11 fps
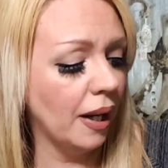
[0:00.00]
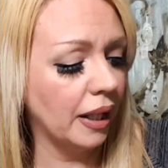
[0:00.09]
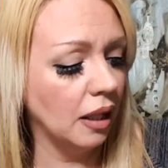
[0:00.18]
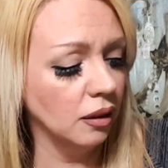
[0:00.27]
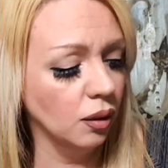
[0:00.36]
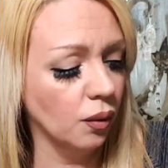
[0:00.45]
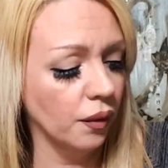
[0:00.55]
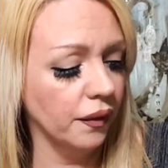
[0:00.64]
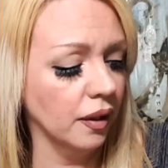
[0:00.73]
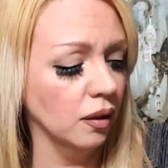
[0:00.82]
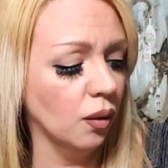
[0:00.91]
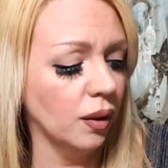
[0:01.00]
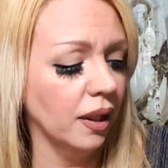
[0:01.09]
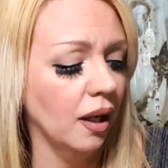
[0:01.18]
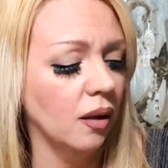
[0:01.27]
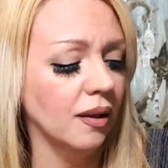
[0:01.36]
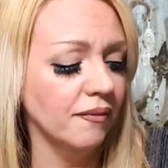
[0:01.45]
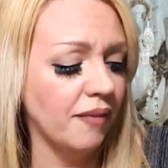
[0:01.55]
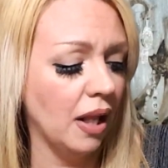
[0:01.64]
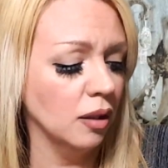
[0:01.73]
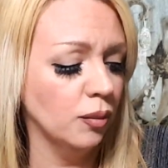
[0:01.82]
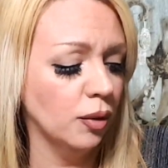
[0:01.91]
I got the L'Oreal
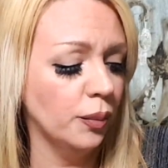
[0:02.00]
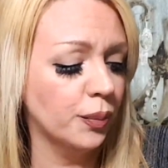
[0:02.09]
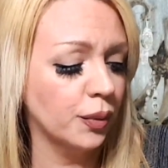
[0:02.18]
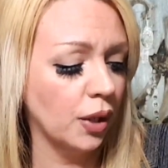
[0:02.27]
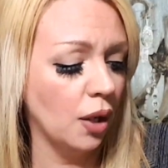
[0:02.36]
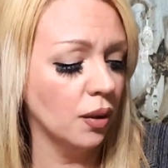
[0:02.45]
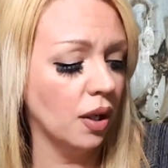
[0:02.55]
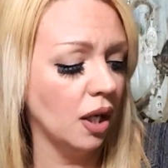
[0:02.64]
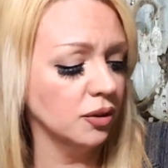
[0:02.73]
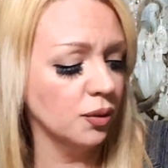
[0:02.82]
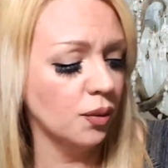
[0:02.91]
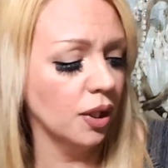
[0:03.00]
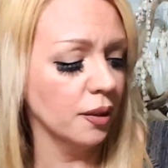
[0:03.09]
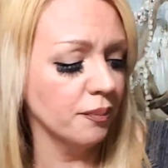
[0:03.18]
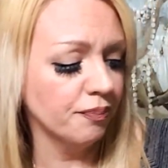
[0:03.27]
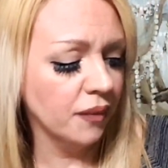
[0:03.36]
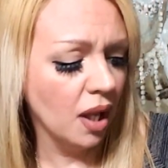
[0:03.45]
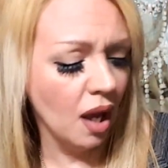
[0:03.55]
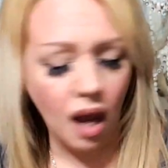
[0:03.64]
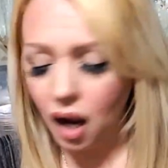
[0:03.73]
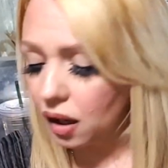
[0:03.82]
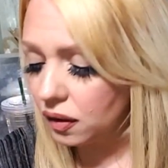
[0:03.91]
Infallible Pro Contour.
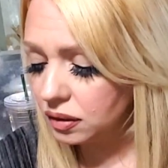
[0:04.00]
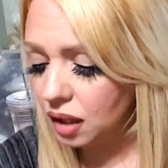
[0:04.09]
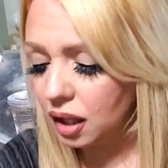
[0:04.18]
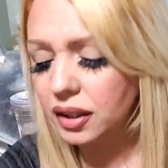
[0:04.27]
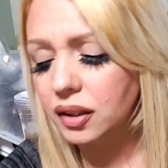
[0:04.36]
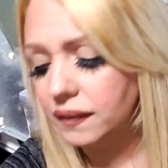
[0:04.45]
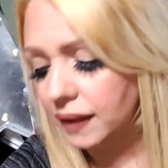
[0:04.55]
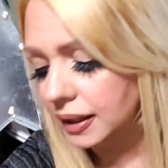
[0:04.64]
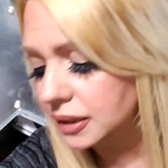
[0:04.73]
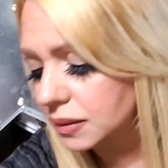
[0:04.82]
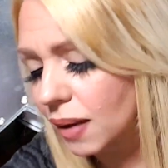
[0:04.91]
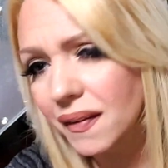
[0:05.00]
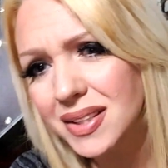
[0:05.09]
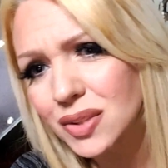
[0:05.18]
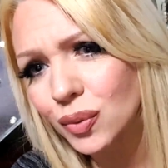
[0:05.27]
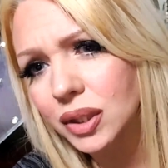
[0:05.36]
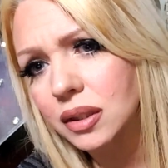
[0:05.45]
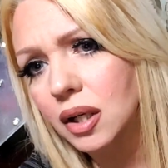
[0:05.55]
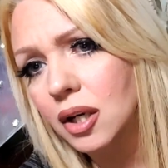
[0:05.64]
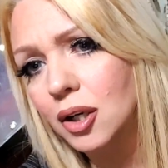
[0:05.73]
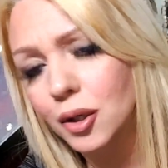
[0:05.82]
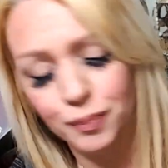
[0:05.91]
I heard a lot of good things about this one.
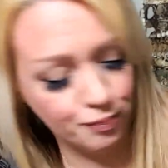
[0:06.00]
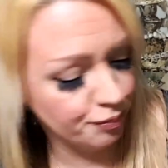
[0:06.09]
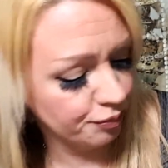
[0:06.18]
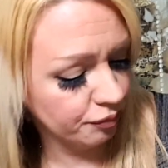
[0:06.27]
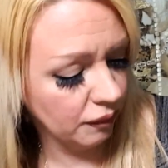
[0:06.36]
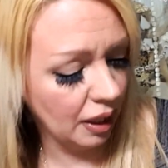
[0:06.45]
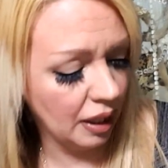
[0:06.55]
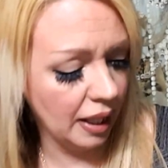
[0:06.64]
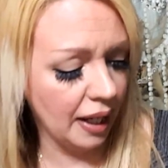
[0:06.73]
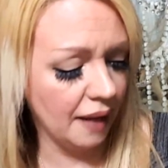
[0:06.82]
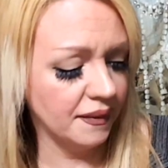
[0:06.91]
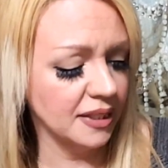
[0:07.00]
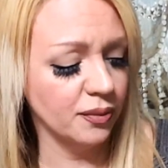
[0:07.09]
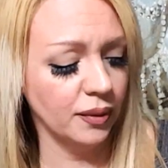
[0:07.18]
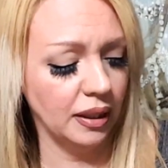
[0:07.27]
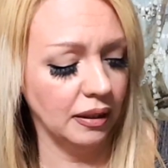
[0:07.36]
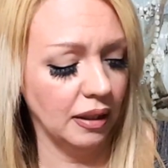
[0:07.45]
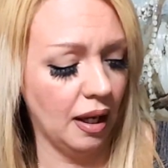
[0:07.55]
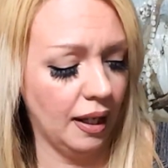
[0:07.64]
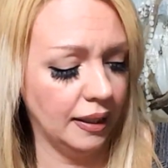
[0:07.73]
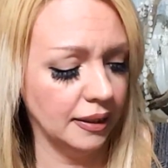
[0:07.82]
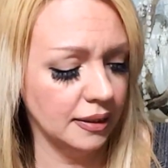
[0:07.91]
Um, and I got this one in
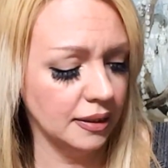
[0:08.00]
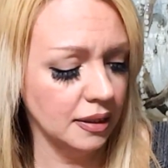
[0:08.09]
light.